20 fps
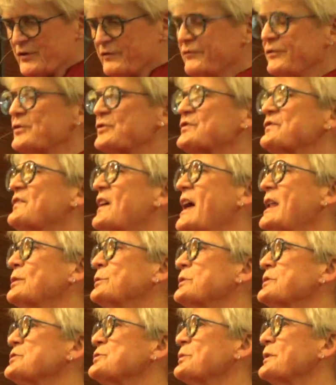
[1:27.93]
the first
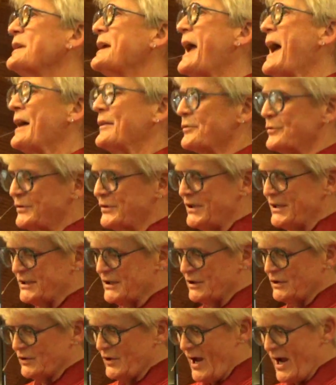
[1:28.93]
followers were gathered in
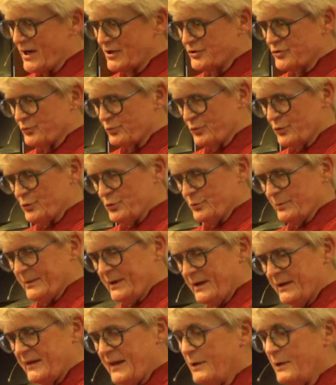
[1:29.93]
a locked room.